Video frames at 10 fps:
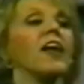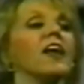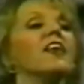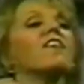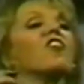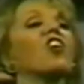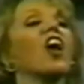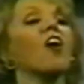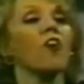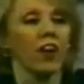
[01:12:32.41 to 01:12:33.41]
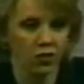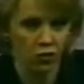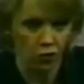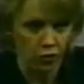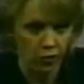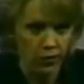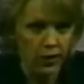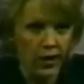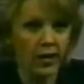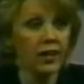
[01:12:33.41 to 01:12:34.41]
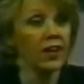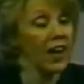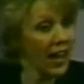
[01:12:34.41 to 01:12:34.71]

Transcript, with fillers: in his character, and it